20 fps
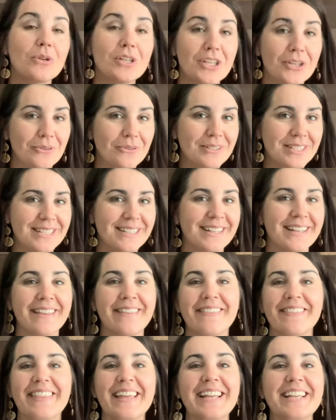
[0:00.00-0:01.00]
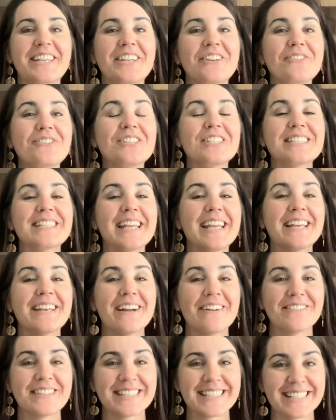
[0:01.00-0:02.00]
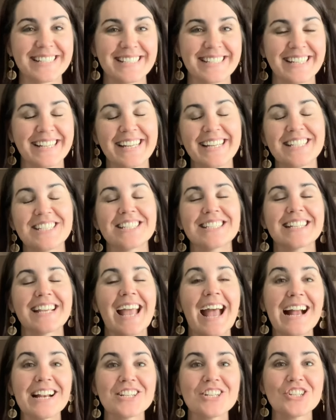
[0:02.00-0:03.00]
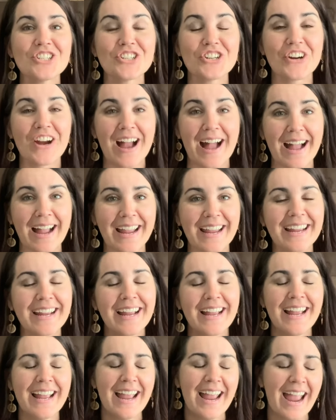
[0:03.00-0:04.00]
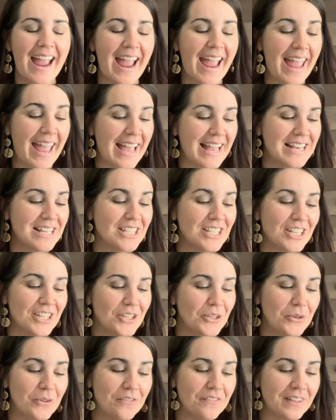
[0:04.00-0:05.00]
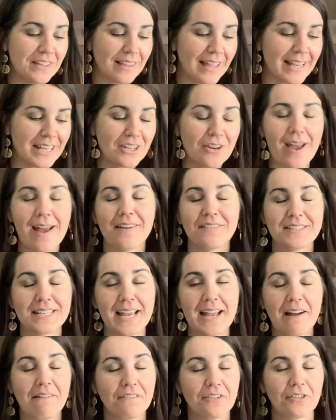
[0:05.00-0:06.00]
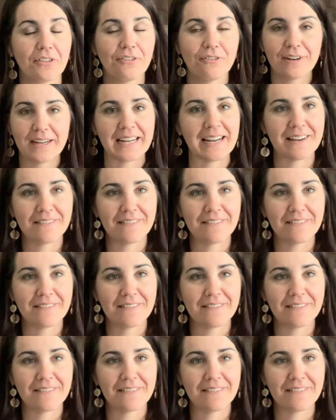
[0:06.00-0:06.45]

cute that you just cannot resist it. It just catches your eye and you feel like you have to have three